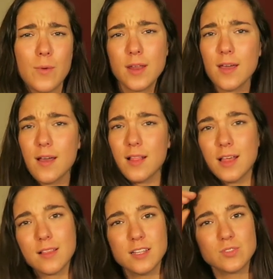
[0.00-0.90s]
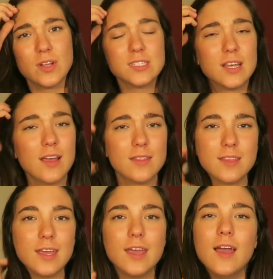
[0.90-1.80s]
why not? Like, let's race at
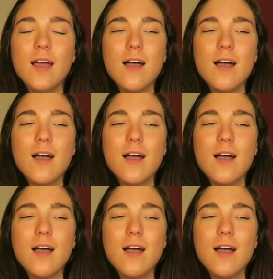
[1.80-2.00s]
Henley.